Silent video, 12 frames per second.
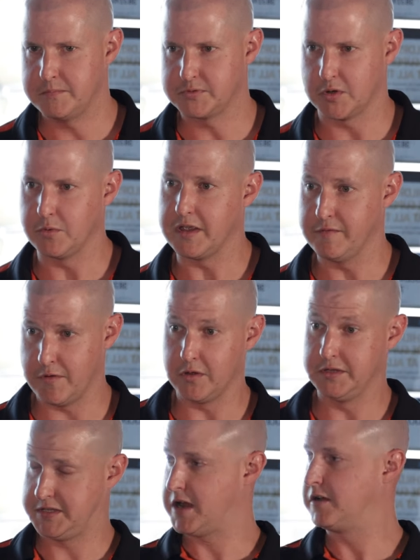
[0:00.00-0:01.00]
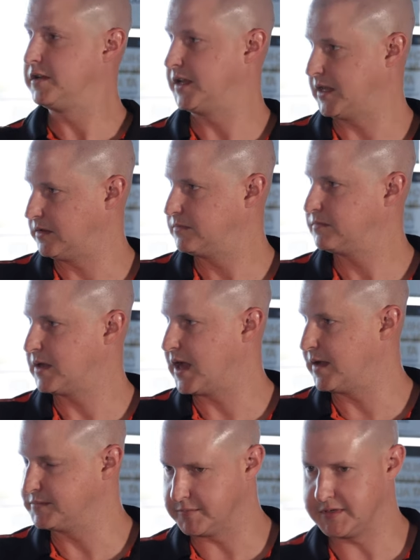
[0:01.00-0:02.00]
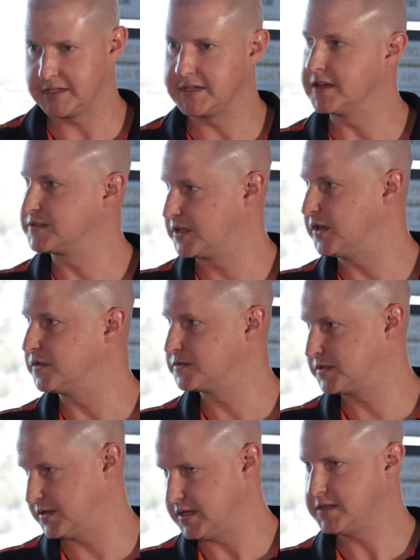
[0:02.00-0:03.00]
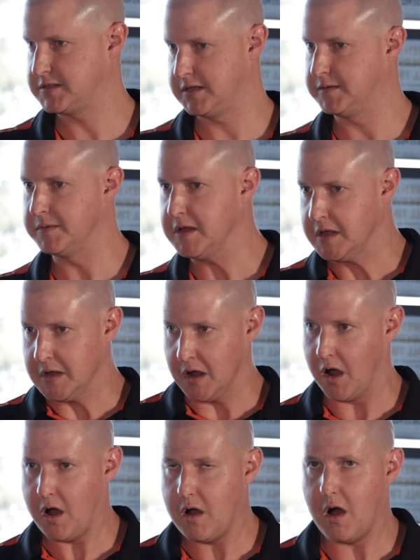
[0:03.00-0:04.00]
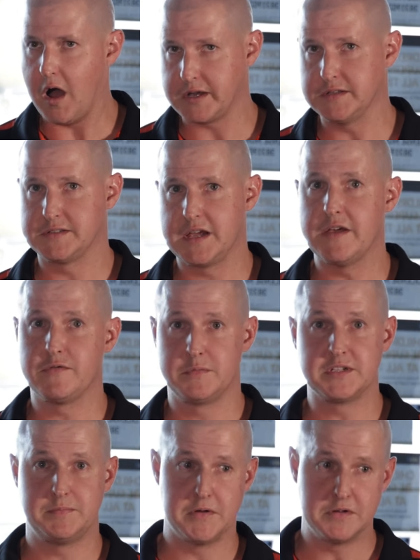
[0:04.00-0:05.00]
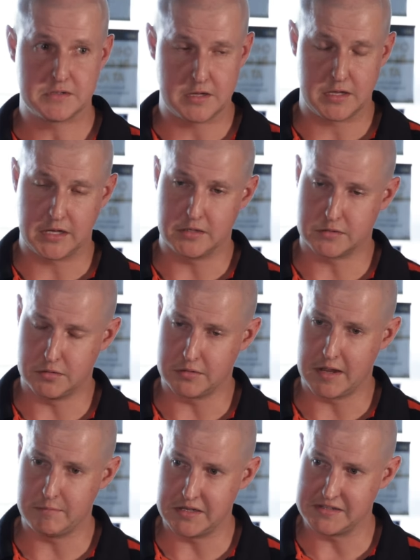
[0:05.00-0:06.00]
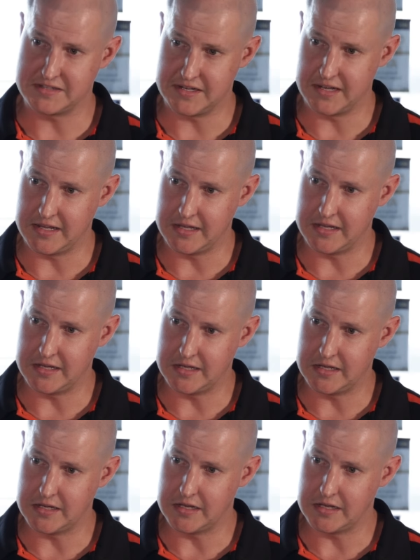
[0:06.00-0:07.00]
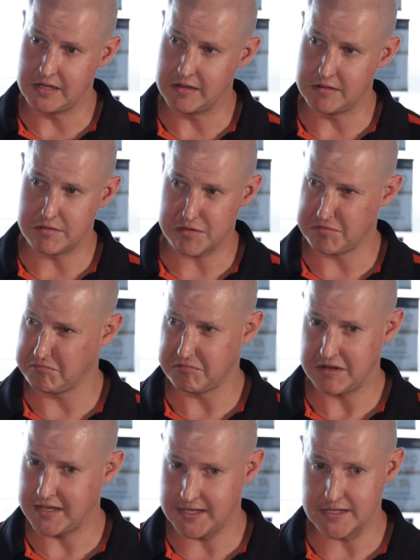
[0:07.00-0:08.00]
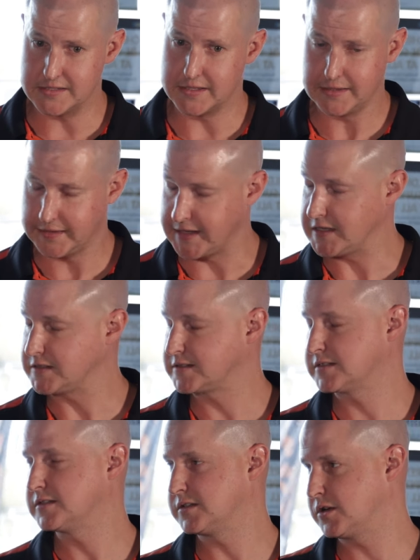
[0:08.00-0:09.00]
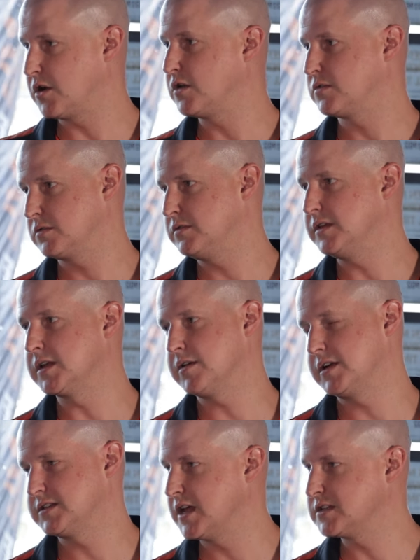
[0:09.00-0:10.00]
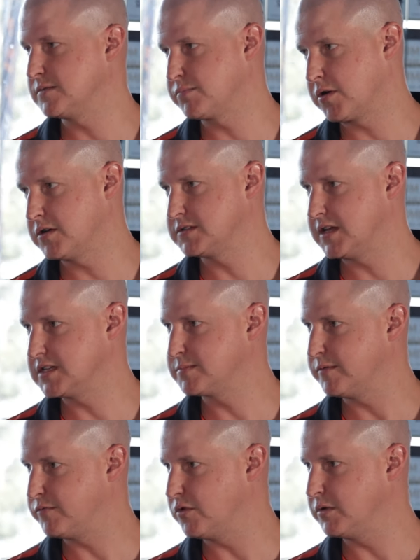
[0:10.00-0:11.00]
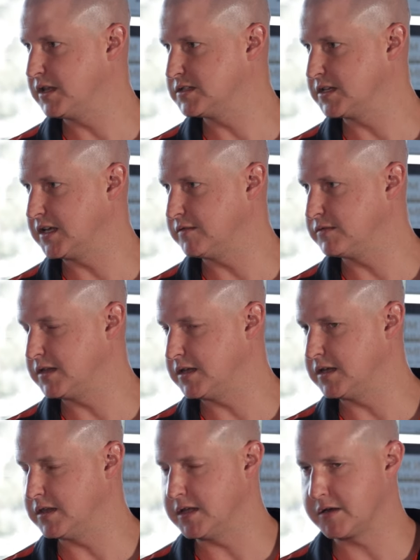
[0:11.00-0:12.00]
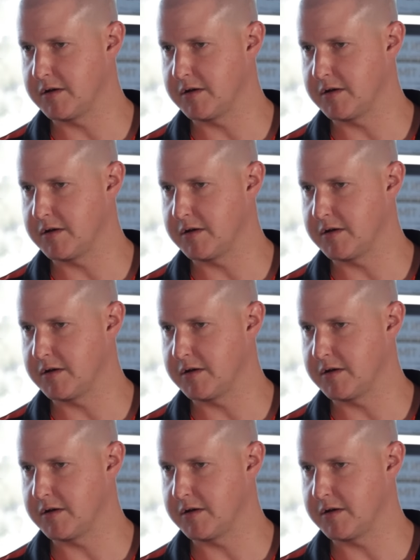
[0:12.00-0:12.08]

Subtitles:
So we voluntarily subject ourselves to this. And I can say from experience, I think it took MDC 3 years at least to go through the accreditation process before we achieved the